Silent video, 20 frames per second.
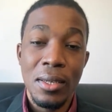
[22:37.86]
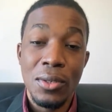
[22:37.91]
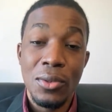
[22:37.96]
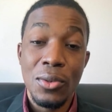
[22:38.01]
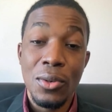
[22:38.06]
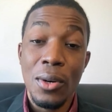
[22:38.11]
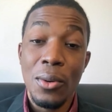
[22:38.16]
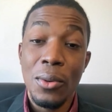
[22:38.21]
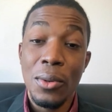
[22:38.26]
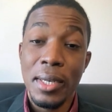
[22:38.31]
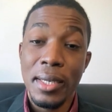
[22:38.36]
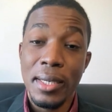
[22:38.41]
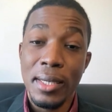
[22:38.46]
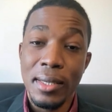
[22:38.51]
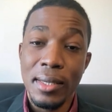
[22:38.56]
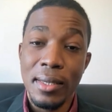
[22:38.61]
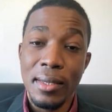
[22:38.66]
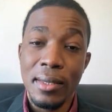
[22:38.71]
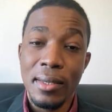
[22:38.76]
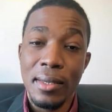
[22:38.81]
So
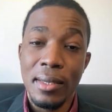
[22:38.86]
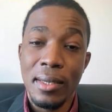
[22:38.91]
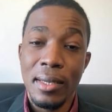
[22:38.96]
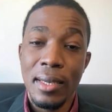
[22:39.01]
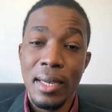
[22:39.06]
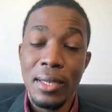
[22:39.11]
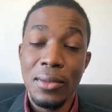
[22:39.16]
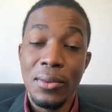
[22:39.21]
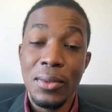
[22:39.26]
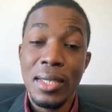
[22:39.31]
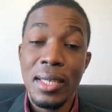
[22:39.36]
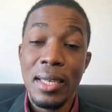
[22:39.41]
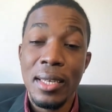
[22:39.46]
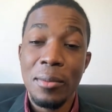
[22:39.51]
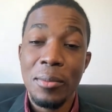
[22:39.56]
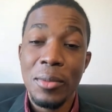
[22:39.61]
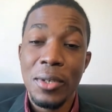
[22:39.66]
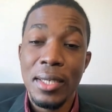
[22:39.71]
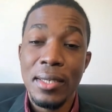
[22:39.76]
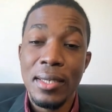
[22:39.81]
awardees, as we
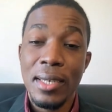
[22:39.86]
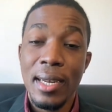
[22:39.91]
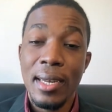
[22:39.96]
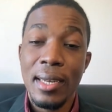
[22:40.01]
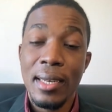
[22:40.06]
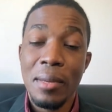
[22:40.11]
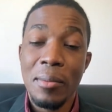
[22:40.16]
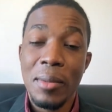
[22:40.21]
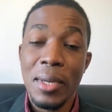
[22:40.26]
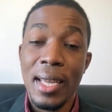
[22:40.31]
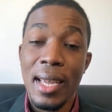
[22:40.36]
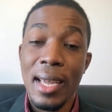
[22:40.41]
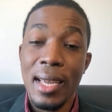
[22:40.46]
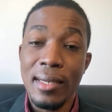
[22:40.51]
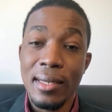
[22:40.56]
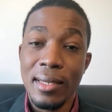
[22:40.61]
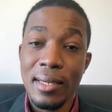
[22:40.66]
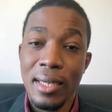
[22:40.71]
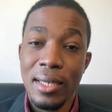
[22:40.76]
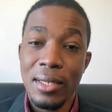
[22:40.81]
celebrate your academic
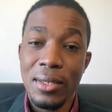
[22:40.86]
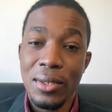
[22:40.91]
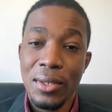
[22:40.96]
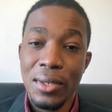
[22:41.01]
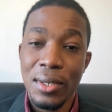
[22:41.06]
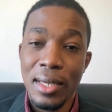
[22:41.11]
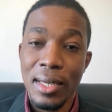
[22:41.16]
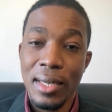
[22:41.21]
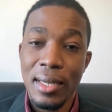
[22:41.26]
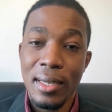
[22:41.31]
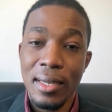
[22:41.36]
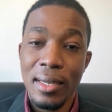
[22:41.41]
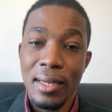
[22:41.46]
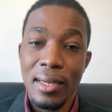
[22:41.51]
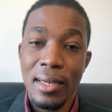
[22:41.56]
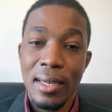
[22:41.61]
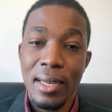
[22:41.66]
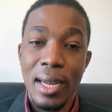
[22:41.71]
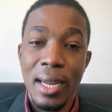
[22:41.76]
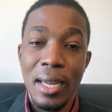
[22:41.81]
excellence today,
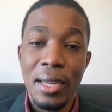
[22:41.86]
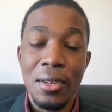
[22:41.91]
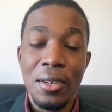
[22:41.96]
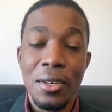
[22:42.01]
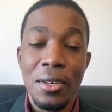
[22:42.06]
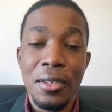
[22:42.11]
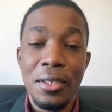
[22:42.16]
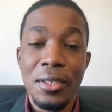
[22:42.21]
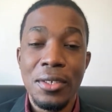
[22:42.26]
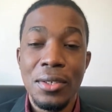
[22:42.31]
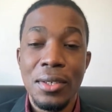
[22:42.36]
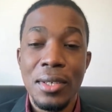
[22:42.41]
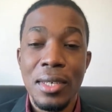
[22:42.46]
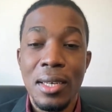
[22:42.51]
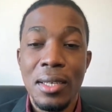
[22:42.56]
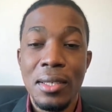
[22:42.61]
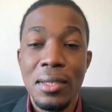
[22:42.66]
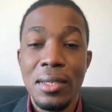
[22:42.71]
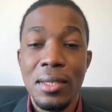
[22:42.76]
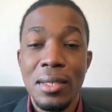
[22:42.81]
I encourage you to
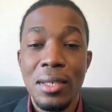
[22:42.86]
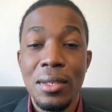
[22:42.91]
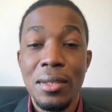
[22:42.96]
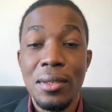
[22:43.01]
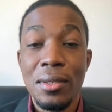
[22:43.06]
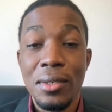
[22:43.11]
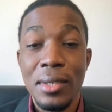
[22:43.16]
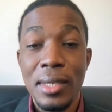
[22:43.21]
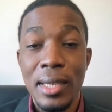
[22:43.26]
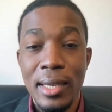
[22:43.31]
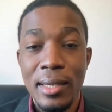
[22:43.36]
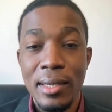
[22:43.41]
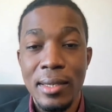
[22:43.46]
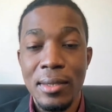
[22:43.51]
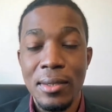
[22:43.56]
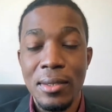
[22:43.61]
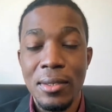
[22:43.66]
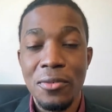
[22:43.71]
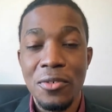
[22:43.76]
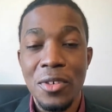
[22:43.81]
consider three
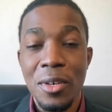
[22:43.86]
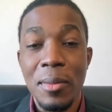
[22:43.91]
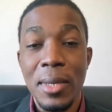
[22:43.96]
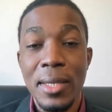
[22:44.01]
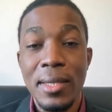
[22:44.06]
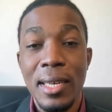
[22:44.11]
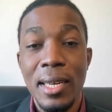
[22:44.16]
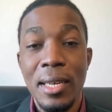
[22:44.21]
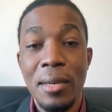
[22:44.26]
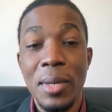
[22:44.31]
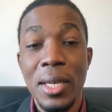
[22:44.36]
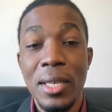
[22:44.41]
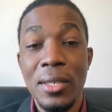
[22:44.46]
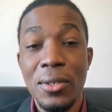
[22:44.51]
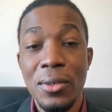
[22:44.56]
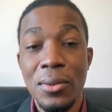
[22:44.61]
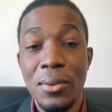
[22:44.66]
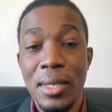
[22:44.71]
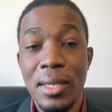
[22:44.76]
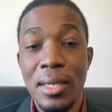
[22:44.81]
lessons from my time at
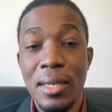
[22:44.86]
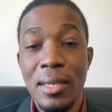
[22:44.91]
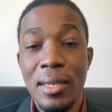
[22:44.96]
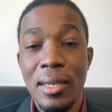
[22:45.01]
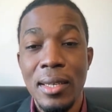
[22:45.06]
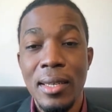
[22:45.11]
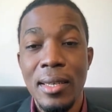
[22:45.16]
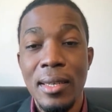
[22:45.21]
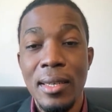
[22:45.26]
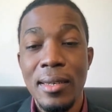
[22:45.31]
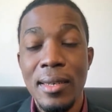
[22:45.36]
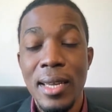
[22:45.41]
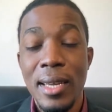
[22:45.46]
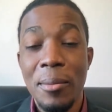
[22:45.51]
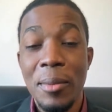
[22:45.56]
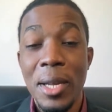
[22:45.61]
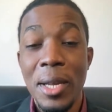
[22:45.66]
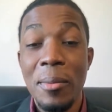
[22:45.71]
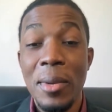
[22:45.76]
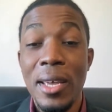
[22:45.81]
UA that
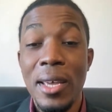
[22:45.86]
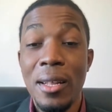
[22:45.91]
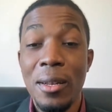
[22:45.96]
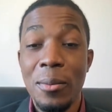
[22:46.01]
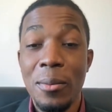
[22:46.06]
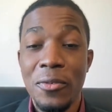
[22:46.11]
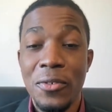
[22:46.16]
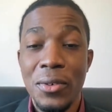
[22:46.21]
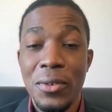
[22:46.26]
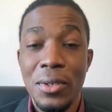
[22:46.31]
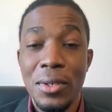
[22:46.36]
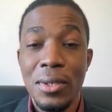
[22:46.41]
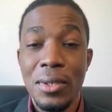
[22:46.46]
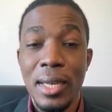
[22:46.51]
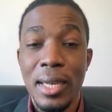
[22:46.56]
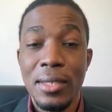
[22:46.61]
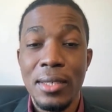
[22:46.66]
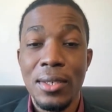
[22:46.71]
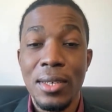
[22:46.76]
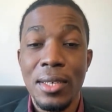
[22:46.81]
might be helpful
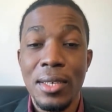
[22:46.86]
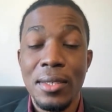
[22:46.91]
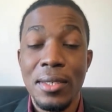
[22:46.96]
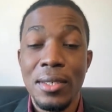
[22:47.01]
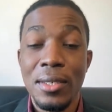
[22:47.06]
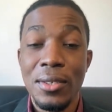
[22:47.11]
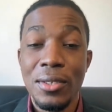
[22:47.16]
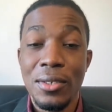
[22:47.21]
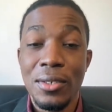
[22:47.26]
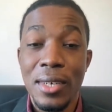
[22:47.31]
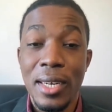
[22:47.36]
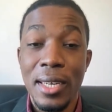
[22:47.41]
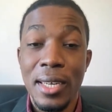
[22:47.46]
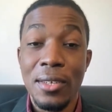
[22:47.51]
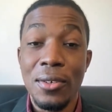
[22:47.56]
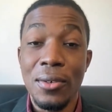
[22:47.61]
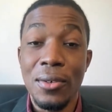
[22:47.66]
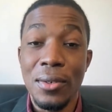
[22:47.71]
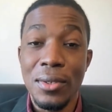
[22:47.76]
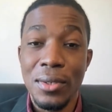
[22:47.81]
as you continue to write
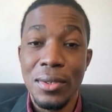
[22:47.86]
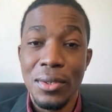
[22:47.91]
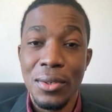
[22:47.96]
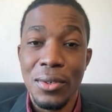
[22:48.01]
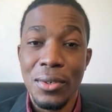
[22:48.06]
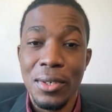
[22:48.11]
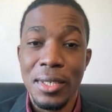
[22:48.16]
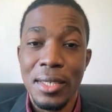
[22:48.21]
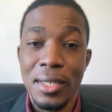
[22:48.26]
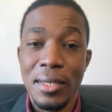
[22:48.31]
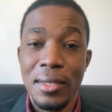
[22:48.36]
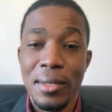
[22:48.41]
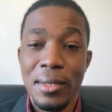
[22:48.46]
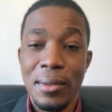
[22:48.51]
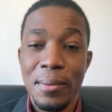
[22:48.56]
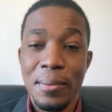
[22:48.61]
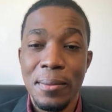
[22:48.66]
your own stories.